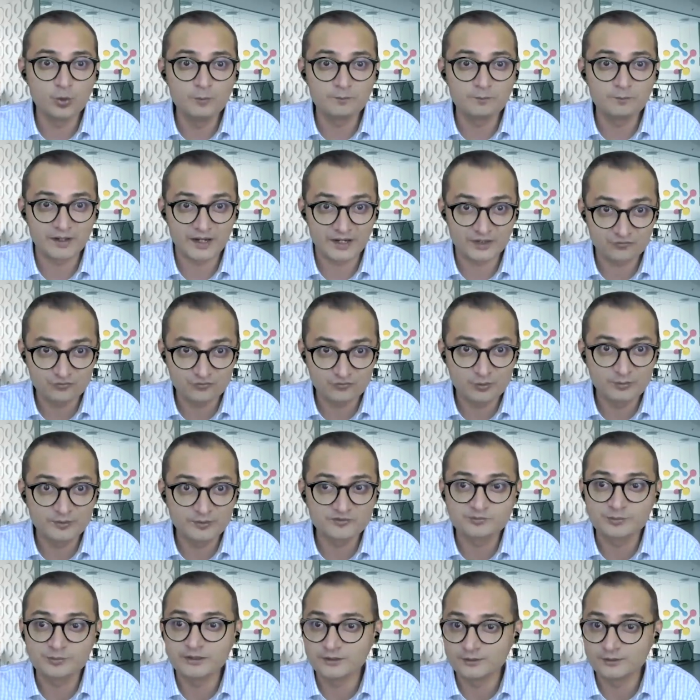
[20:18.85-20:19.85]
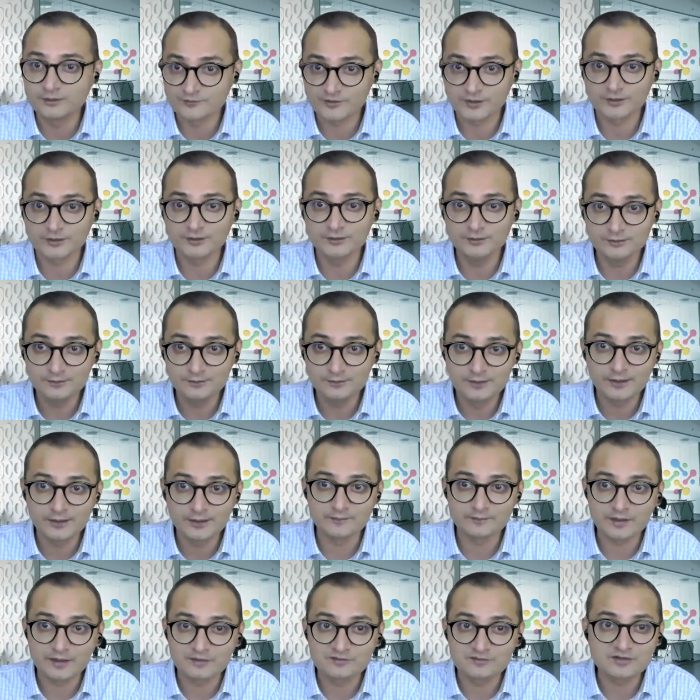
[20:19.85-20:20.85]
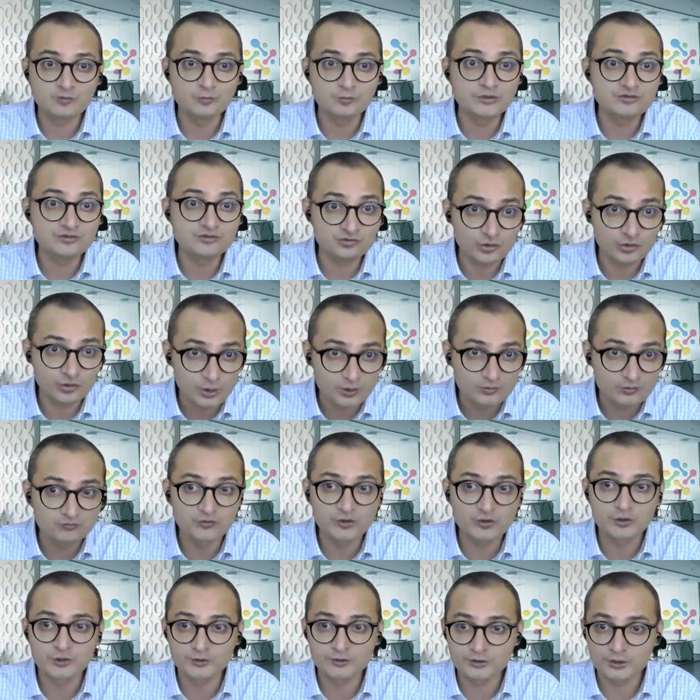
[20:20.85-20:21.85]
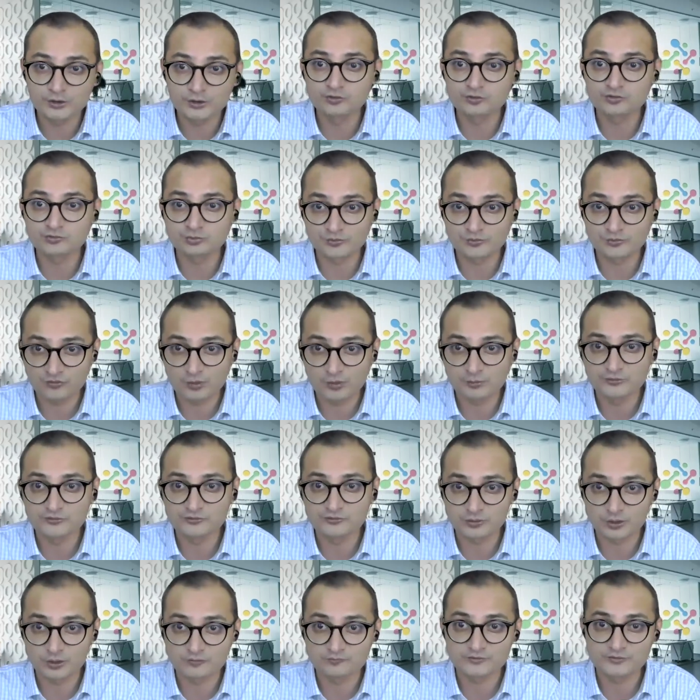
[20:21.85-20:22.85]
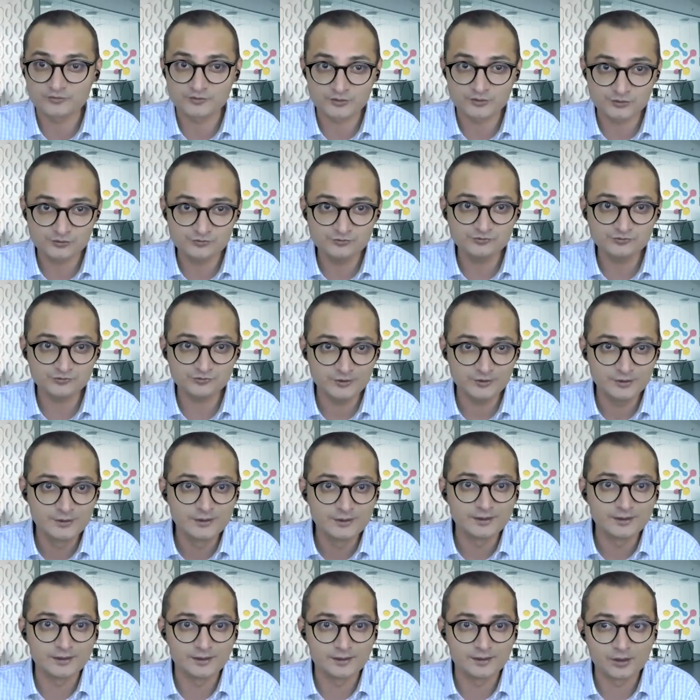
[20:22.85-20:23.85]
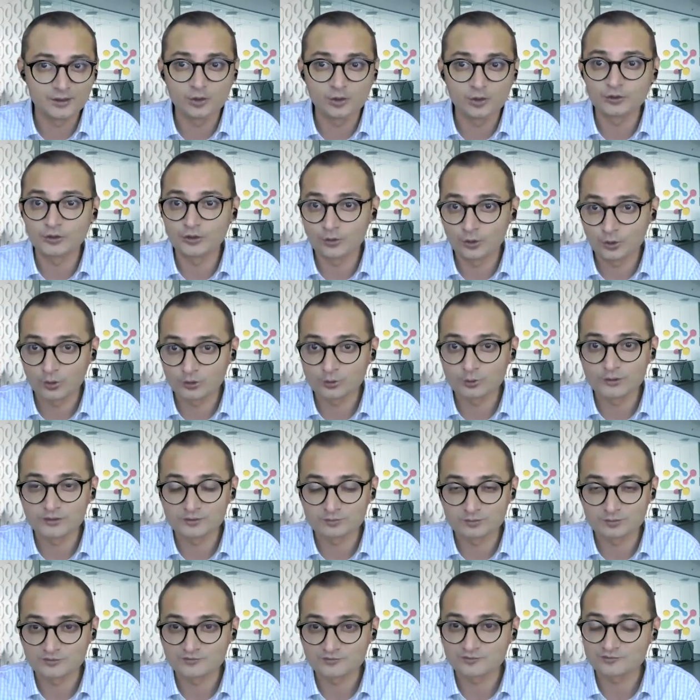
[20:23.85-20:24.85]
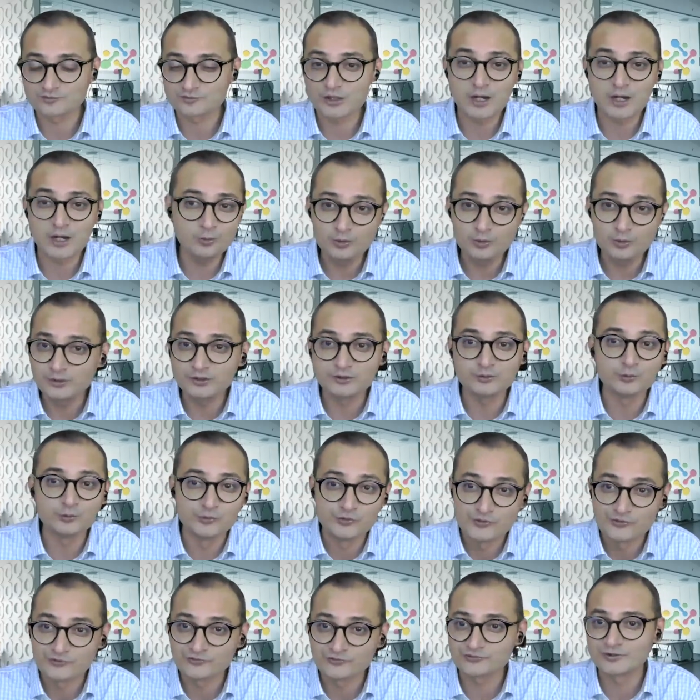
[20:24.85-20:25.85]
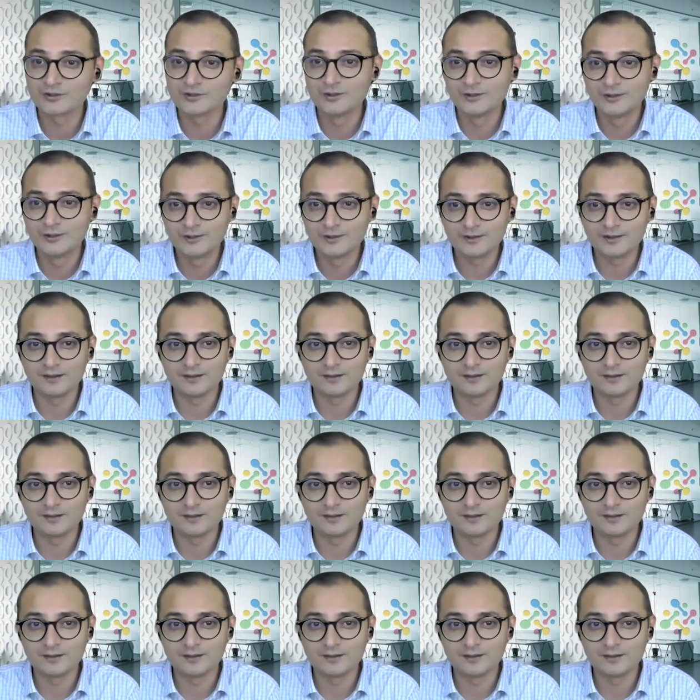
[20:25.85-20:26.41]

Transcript: the whole platform has been designed and that's how we solve for continuous performance conversations uh, on an ongoing basis. So how do we do this?